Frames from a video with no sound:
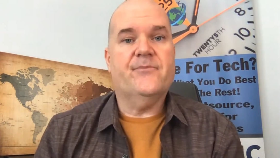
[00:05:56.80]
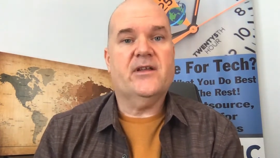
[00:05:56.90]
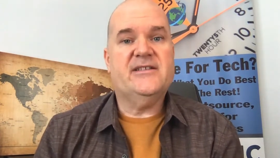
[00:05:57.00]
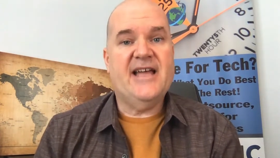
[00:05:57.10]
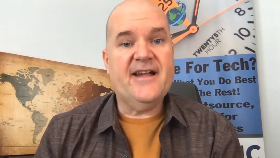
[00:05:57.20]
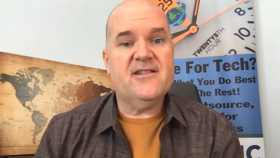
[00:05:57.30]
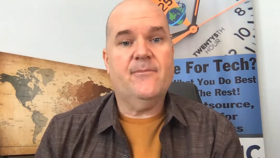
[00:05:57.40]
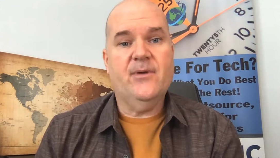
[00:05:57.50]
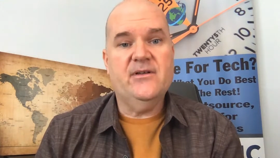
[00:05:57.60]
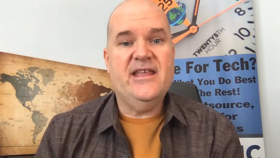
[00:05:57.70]
text,
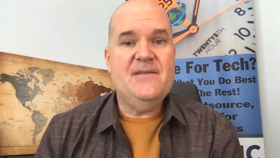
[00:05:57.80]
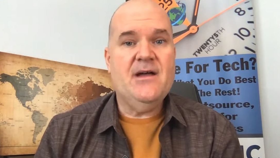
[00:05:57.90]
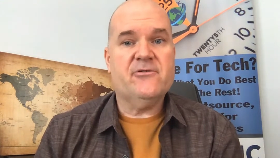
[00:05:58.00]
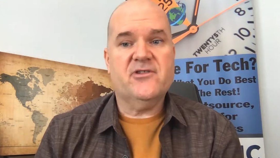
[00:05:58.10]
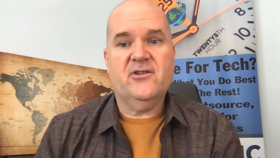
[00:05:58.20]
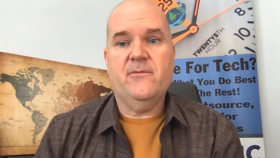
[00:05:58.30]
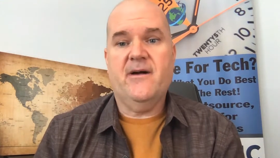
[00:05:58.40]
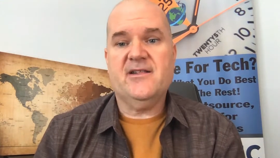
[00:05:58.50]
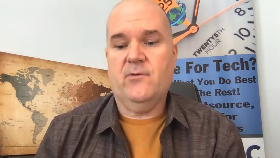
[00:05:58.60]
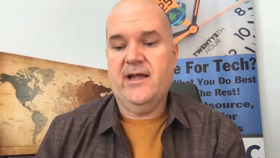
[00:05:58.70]
but emails are still the
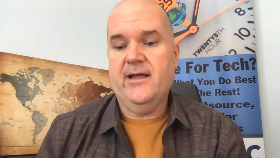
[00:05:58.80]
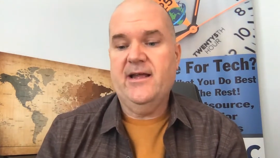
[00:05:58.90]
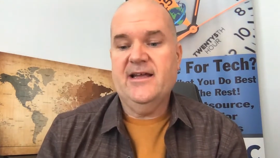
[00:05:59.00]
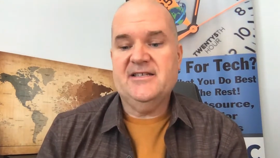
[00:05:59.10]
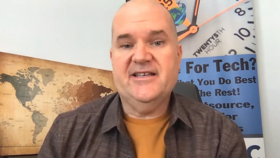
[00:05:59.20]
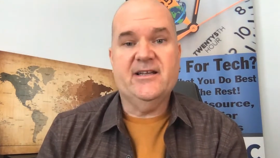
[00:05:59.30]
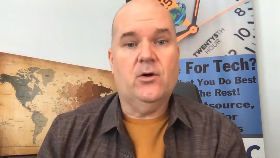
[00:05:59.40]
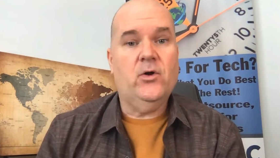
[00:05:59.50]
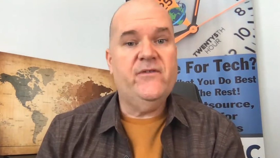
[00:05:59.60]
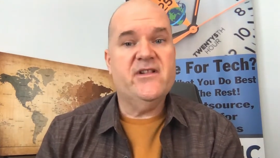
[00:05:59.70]
best way to get a
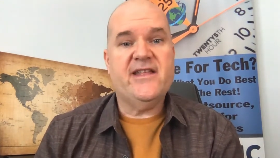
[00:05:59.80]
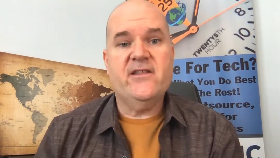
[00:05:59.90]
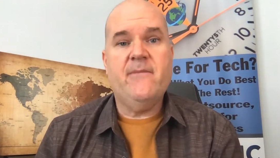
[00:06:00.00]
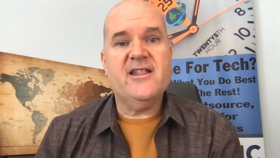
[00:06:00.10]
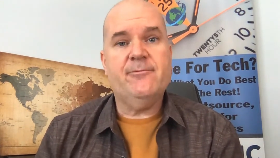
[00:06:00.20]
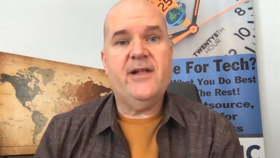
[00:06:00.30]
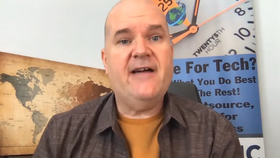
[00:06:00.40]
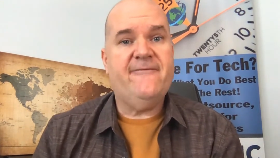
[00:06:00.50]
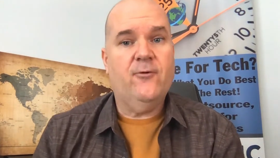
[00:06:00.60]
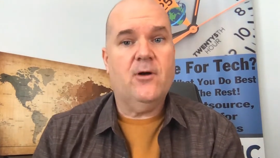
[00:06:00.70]
hold of us. And the best
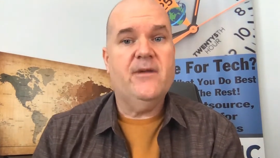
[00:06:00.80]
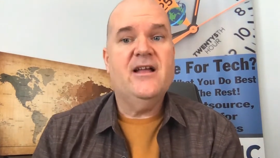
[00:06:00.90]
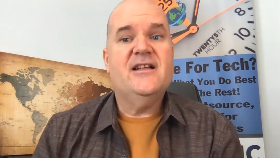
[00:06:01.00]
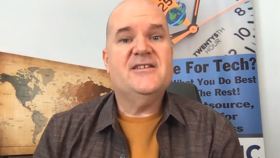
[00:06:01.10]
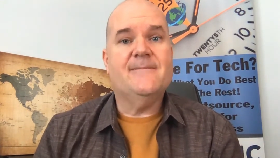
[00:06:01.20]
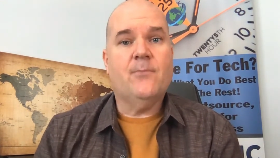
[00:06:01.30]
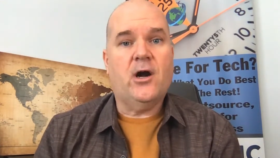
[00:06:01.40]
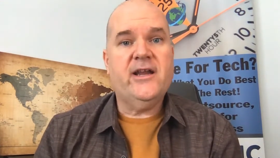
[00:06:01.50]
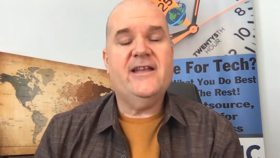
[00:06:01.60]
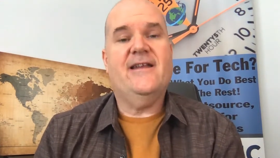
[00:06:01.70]
platform to
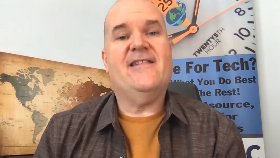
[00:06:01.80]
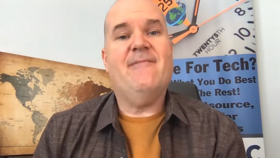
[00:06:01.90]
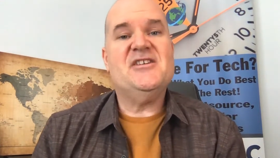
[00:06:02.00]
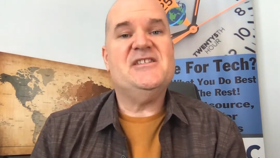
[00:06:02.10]
market, especially